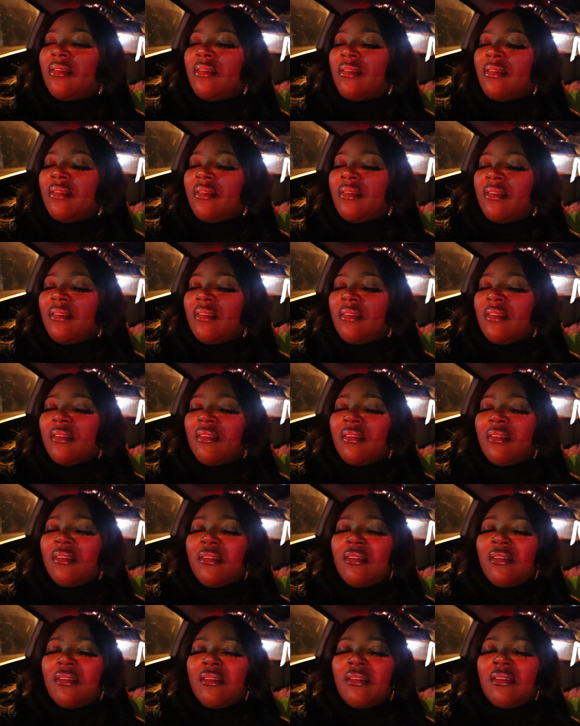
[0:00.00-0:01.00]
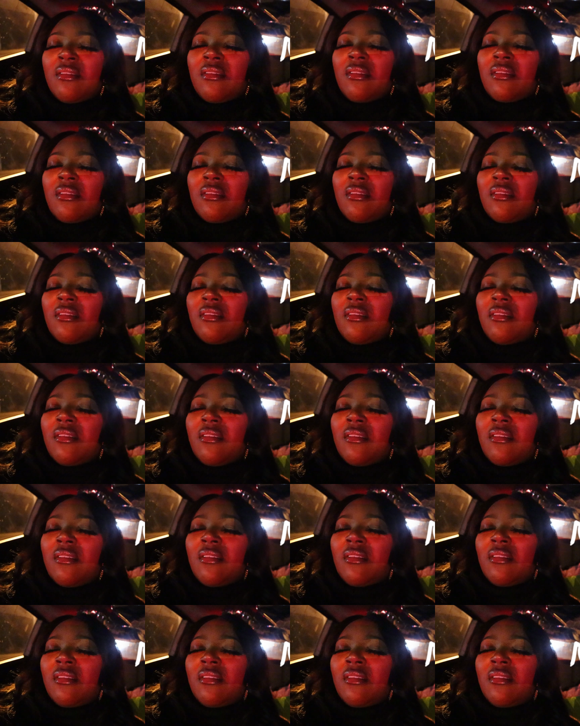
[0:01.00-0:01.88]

No one is speaking in this clip.